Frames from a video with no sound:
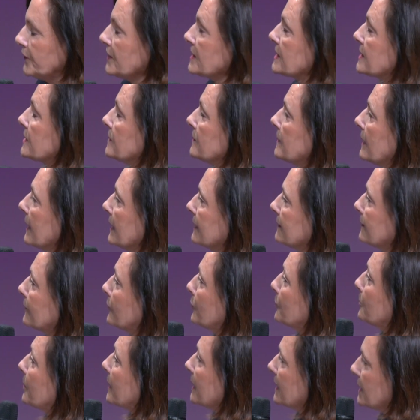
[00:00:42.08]
officer at
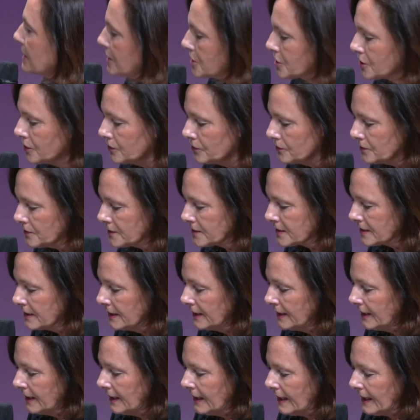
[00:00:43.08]
Preligens.